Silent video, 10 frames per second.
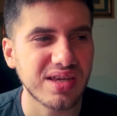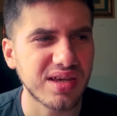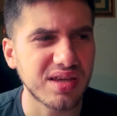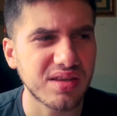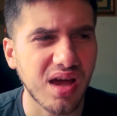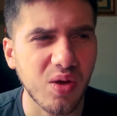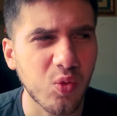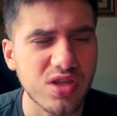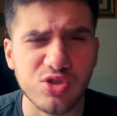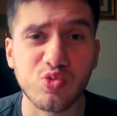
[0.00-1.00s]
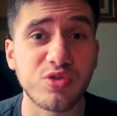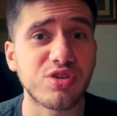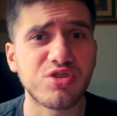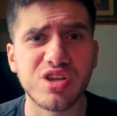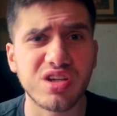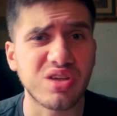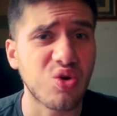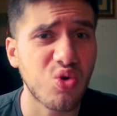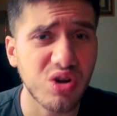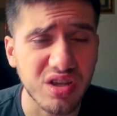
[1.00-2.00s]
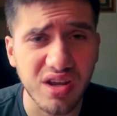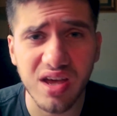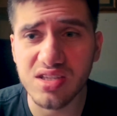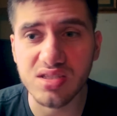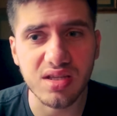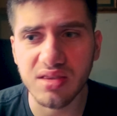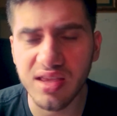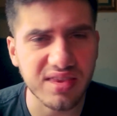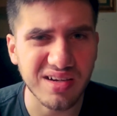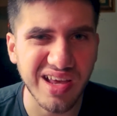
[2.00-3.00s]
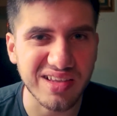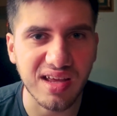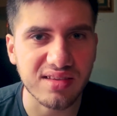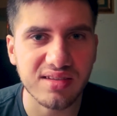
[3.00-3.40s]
and I wasn't really organized and nothing like that.